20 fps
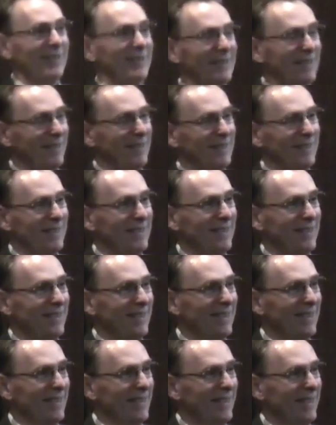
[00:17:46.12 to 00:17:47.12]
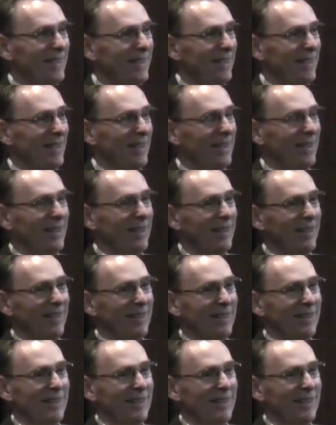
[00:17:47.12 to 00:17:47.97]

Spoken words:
(silence)